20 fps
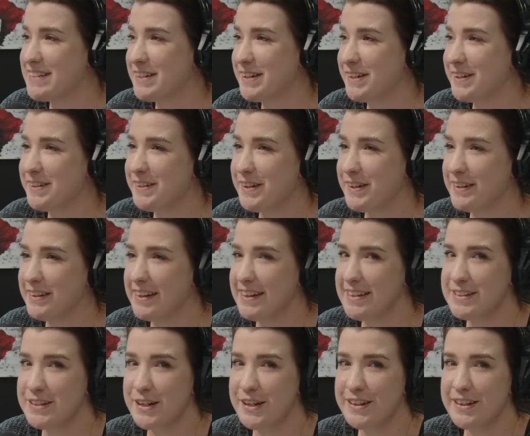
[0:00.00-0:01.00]
turned they
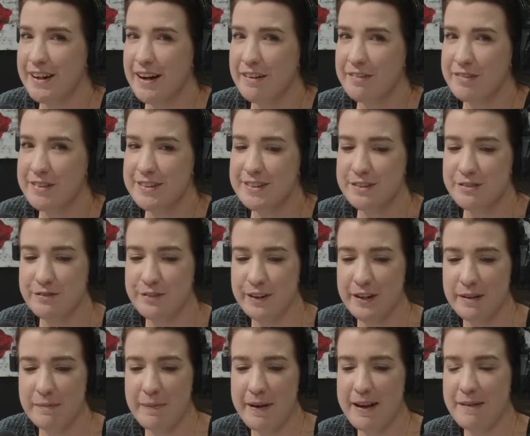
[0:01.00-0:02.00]
turned off the
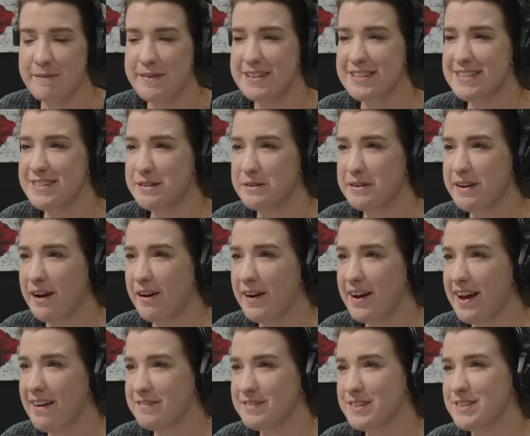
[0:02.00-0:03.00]
deferred payments, so now I
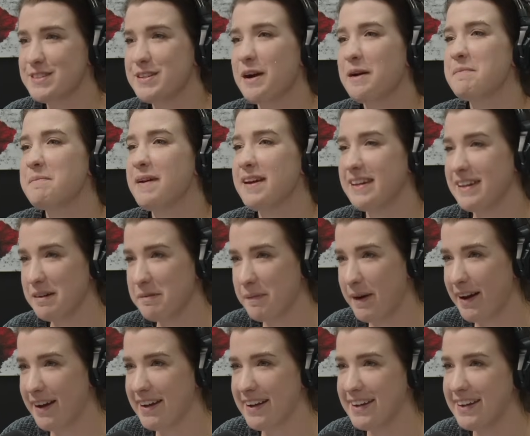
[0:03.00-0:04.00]
have to start making
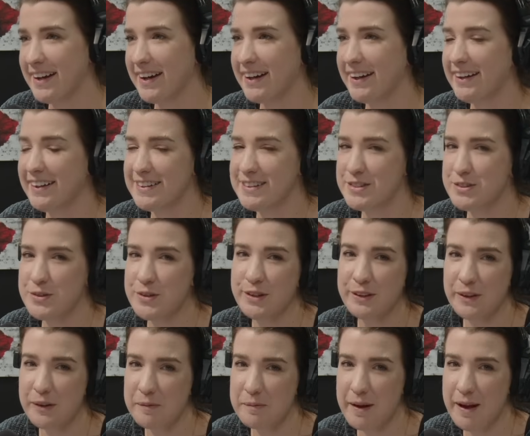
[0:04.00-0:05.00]
my uh, student
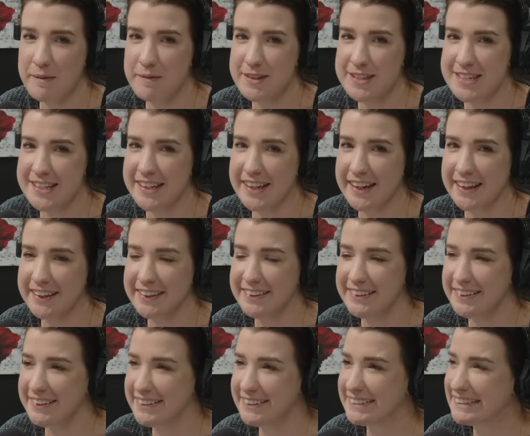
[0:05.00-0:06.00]
loan payments
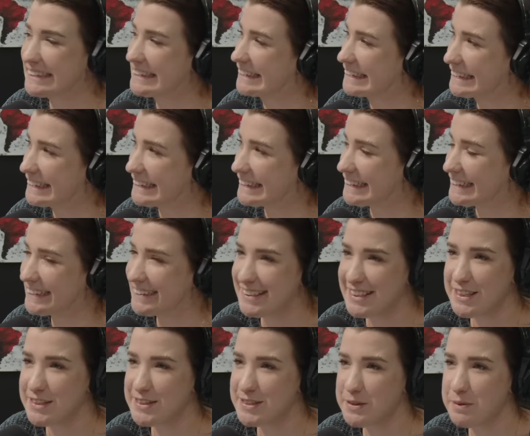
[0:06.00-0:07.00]
again.
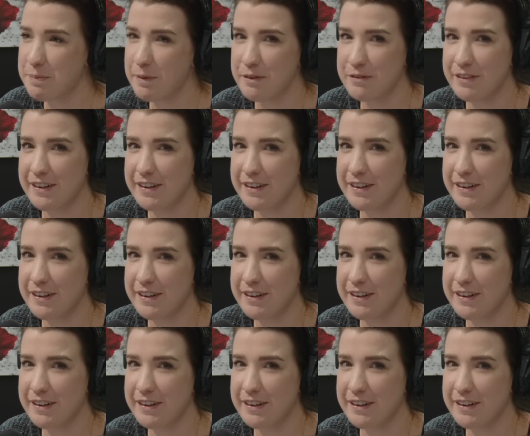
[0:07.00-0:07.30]
Super